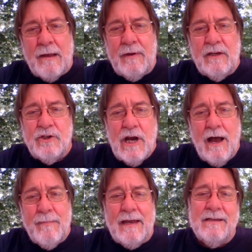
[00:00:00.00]
I mean
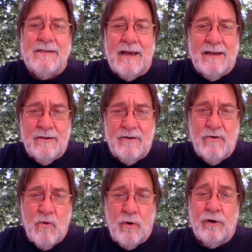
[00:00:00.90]
job aids and
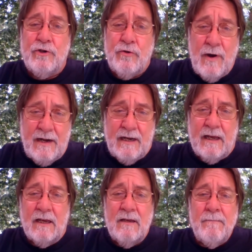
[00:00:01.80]
or
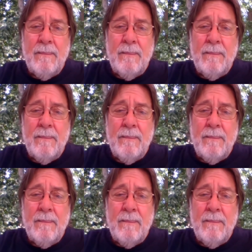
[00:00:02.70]
training,